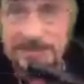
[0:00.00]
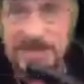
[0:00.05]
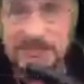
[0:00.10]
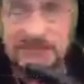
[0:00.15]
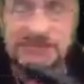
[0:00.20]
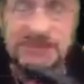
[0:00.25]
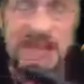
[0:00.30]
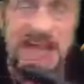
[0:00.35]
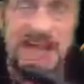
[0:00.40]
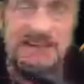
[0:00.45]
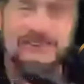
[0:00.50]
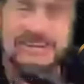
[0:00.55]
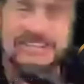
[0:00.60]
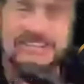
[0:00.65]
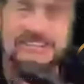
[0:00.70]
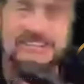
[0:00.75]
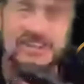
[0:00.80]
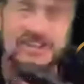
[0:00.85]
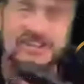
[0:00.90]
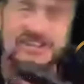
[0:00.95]
Jarris
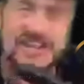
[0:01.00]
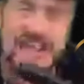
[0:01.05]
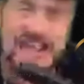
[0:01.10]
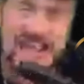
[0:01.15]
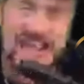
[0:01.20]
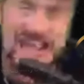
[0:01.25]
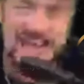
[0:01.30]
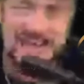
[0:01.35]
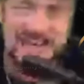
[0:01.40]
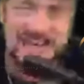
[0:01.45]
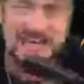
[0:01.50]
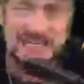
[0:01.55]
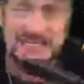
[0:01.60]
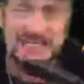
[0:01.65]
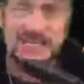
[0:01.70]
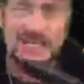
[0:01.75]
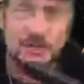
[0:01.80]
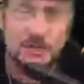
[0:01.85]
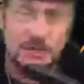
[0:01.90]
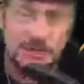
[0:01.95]
Jernay,
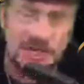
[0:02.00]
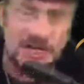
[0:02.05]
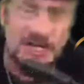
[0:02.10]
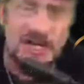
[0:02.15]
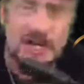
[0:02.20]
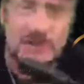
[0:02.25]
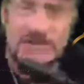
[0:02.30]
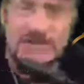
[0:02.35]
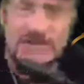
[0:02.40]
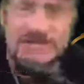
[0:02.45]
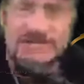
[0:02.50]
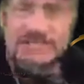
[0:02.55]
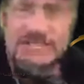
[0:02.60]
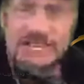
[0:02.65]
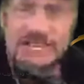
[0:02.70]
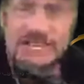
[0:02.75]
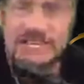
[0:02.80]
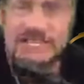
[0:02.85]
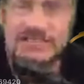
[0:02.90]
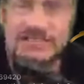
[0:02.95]
we are going to
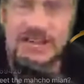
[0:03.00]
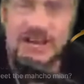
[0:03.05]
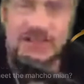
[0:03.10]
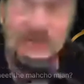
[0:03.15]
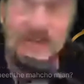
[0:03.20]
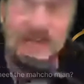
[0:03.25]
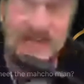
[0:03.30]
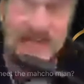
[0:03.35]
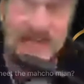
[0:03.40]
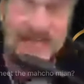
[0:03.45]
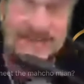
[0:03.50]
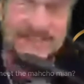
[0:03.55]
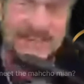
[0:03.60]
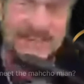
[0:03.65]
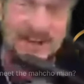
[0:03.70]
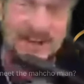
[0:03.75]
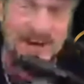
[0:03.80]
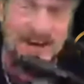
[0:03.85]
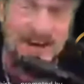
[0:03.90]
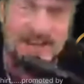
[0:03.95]
see each other at the
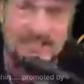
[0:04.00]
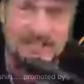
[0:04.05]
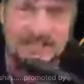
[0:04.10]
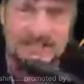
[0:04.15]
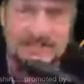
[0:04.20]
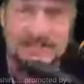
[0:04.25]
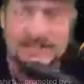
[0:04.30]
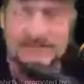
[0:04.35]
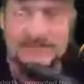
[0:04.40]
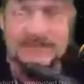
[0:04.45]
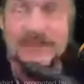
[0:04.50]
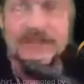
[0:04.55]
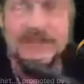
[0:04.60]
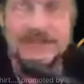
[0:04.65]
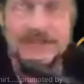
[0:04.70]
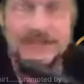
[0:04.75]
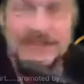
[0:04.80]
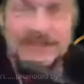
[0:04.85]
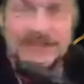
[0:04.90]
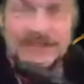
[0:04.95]
Arnold.
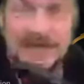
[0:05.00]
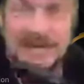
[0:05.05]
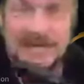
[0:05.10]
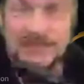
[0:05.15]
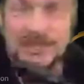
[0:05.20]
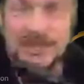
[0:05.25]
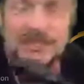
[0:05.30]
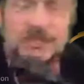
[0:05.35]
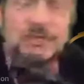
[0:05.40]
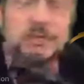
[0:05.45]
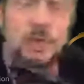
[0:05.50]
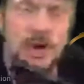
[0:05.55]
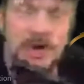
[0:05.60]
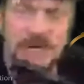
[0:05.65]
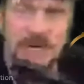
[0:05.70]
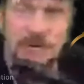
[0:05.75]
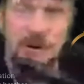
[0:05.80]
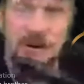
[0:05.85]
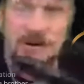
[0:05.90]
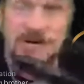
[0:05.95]
And you're
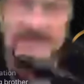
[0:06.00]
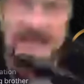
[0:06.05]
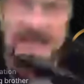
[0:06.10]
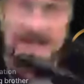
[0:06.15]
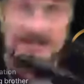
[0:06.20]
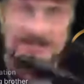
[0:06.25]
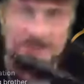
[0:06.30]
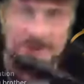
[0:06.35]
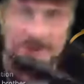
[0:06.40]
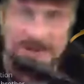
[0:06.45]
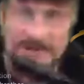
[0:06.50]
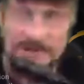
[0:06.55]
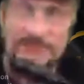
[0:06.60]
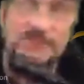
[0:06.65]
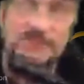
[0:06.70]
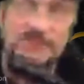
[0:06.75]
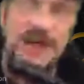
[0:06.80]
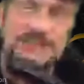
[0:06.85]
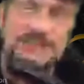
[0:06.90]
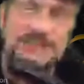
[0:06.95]
21 now, so I can
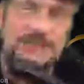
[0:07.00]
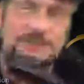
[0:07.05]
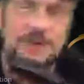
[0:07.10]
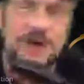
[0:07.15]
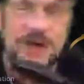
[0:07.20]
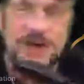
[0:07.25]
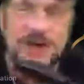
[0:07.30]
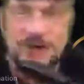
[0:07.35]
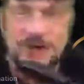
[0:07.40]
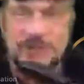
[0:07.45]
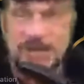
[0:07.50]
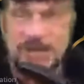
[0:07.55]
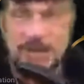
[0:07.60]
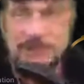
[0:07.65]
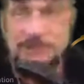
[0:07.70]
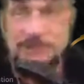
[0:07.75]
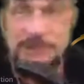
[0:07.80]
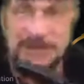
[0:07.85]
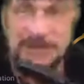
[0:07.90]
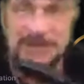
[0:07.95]
finally buy you that
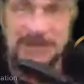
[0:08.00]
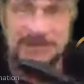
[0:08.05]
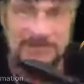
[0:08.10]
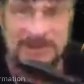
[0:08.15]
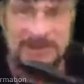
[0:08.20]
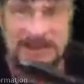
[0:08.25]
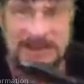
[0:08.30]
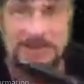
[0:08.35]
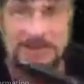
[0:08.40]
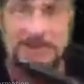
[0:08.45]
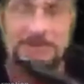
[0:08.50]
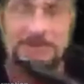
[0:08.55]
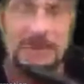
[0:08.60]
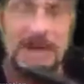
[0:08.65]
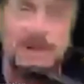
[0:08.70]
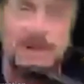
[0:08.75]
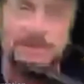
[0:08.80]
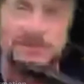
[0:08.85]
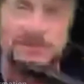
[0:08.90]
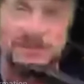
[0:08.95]
beer that I've been
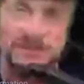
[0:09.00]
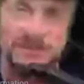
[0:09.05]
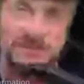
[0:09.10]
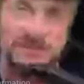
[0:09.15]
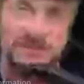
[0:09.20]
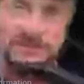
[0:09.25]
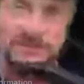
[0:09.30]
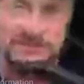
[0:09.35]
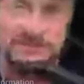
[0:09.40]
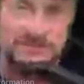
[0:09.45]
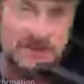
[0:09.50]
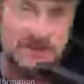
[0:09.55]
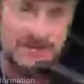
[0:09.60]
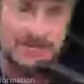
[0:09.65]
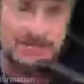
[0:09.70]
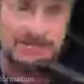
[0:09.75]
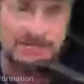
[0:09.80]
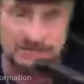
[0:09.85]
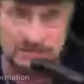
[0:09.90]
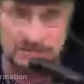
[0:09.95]
promising you for fucking
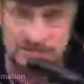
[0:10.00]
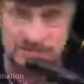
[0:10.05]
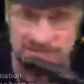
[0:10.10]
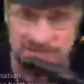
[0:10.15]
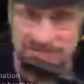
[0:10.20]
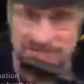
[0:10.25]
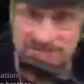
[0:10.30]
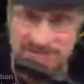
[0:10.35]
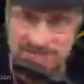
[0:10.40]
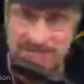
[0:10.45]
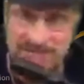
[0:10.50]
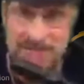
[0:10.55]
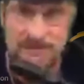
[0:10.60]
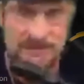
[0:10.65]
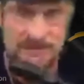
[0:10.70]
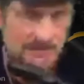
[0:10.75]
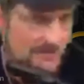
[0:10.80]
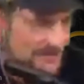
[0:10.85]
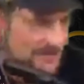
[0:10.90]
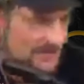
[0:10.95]
2 years now.
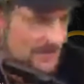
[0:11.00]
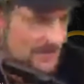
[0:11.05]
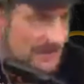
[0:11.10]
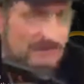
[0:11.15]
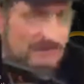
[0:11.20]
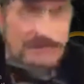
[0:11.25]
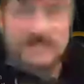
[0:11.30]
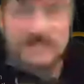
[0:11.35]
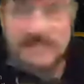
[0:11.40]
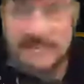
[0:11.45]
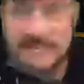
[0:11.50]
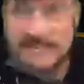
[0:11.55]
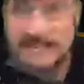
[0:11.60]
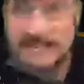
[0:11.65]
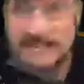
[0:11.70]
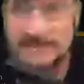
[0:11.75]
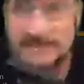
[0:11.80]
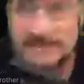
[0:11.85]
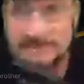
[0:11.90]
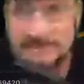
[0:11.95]
I'm glad.
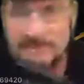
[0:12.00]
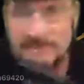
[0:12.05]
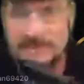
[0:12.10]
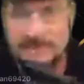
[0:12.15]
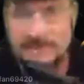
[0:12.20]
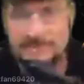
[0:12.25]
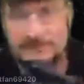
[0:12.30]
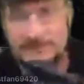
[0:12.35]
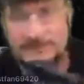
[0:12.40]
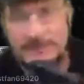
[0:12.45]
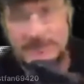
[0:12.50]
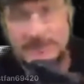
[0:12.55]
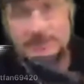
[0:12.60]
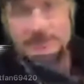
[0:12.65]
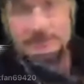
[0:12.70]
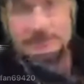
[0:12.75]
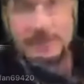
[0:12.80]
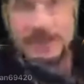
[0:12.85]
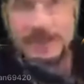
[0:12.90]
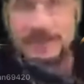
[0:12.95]

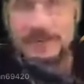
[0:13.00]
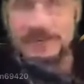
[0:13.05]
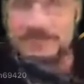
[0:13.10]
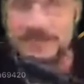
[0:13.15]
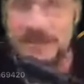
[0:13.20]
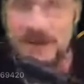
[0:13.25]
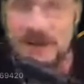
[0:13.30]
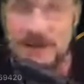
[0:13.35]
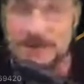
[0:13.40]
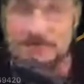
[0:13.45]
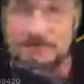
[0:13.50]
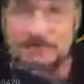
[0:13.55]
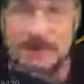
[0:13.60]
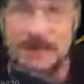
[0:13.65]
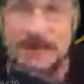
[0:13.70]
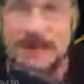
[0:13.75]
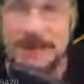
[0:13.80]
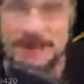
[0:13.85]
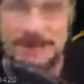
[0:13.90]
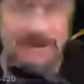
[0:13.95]
Beer's on
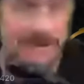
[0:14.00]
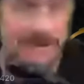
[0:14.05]
me!